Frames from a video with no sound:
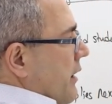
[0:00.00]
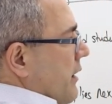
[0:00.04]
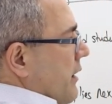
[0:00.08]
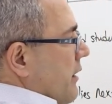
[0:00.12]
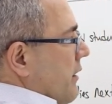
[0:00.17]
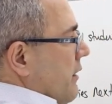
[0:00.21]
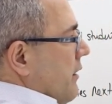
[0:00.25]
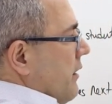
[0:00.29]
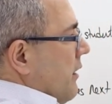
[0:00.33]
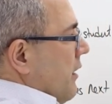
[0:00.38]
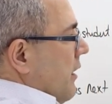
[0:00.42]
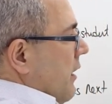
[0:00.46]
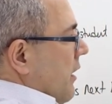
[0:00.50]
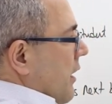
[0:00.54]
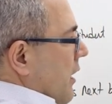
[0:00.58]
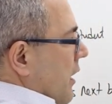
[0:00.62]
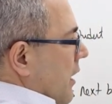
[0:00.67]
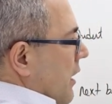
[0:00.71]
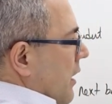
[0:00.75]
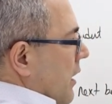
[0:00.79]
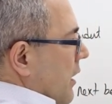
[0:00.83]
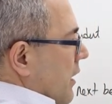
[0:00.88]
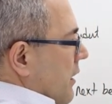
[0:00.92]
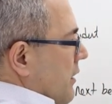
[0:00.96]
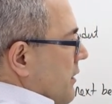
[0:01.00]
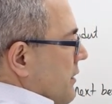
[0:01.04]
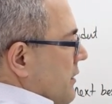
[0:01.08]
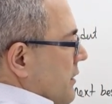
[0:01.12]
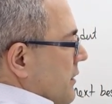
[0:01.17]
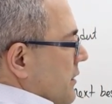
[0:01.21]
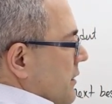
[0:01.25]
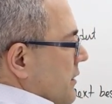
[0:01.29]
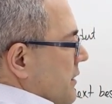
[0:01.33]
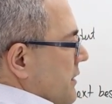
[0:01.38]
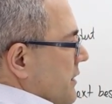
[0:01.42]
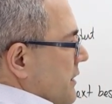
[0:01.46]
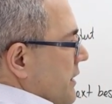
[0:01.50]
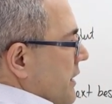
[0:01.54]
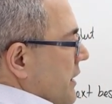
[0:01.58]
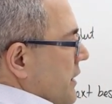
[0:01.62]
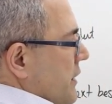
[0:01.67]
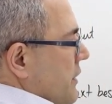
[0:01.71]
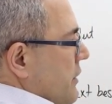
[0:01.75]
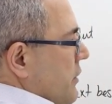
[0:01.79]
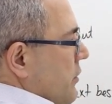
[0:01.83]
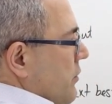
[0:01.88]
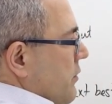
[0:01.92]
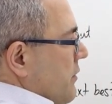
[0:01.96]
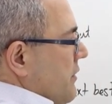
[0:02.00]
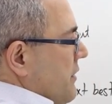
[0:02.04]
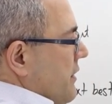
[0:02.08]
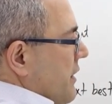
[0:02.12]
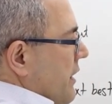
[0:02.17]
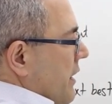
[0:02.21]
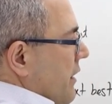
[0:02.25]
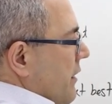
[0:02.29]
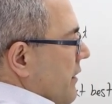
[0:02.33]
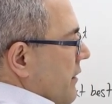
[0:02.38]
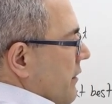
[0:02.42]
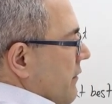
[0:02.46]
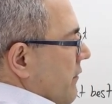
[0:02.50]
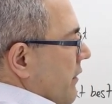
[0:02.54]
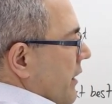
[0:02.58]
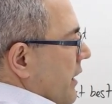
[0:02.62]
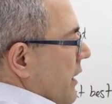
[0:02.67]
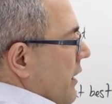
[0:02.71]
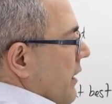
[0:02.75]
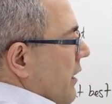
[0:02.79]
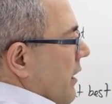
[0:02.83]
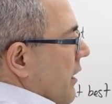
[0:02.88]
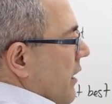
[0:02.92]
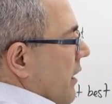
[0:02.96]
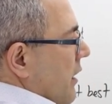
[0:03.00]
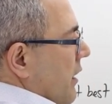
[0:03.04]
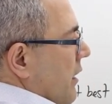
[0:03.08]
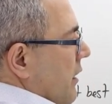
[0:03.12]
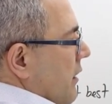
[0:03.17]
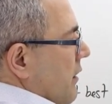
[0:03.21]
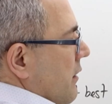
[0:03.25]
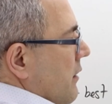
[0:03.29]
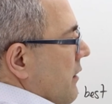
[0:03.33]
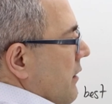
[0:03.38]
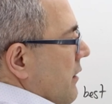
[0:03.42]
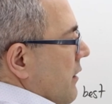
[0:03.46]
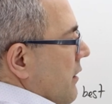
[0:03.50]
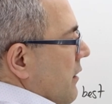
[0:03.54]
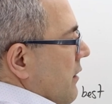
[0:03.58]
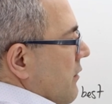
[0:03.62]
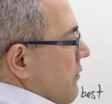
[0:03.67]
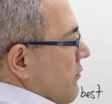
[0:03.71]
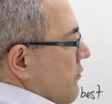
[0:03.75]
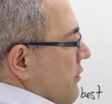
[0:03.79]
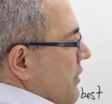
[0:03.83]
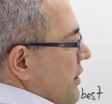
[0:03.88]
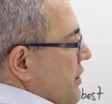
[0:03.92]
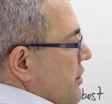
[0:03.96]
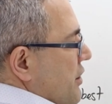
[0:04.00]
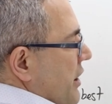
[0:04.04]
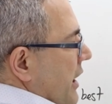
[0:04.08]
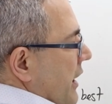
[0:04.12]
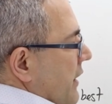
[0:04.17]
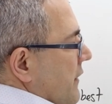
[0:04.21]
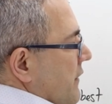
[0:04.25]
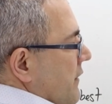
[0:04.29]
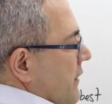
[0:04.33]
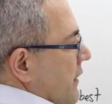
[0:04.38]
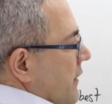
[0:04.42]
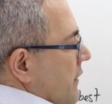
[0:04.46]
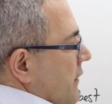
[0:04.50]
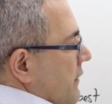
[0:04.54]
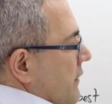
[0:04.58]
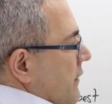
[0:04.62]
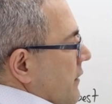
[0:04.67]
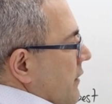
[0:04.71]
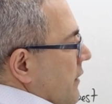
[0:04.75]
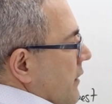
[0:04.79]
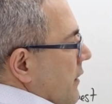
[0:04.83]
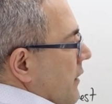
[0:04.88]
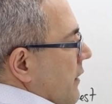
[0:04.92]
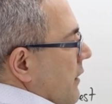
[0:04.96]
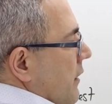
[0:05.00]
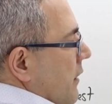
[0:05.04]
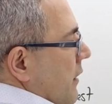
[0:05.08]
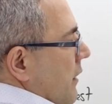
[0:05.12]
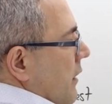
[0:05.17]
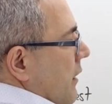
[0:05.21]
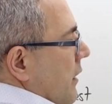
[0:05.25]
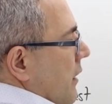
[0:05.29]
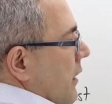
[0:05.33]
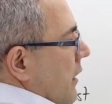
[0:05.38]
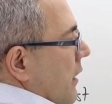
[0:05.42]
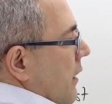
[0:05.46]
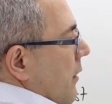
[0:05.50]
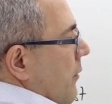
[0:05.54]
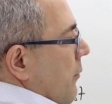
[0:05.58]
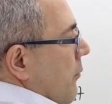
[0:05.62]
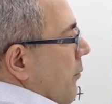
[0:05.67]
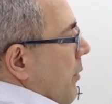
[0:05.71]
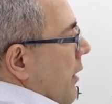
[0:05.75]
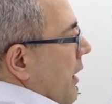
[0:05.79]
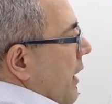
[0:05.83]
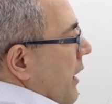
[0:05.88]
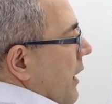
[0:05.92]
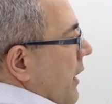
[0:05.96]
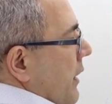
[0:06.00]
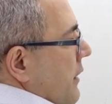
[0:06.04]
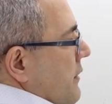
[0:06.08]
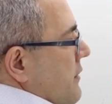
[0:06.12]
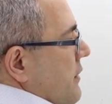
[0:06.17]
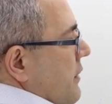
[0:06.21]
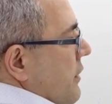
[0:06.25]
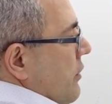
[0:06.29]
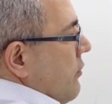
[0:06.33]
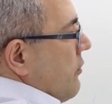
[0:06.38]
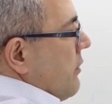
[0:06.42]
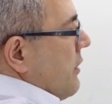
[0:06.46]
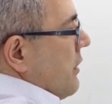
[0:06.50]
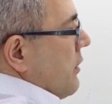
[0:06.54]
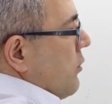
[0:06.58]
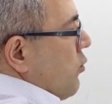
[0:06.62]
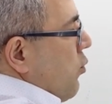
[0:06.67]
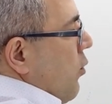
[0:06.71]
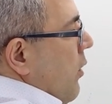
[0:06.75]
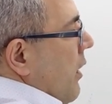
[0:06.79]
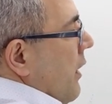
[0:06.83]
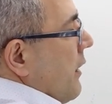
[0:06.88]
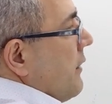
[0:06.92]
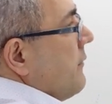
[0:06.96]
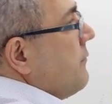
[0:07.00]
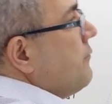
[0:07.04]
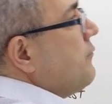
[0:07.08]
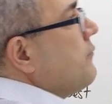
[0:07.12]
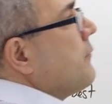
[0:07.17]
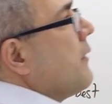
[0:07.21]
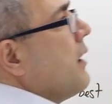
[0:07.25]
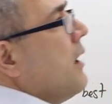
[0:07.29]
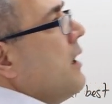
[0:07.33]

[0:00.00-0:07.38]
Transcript: their uh, C2, C3 are rejected by student one.